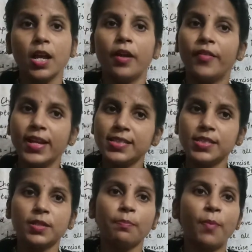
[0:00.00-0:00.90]

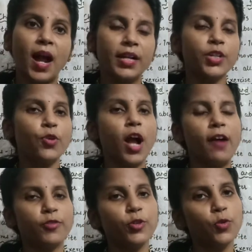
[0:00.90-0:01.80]
Rest part you
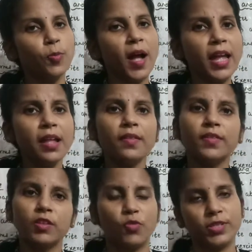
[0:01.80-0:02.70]
have to do by
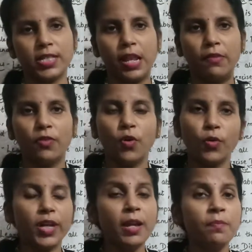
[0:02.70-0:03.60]
yourself.
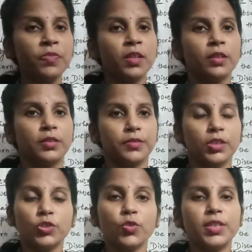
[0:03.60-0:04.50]
Okay.
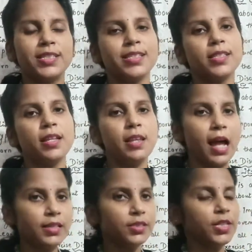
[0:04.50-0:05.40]
So this is the
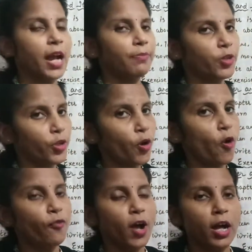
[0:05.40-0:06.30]
last chapter
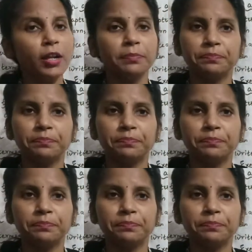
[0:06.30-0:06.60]
of our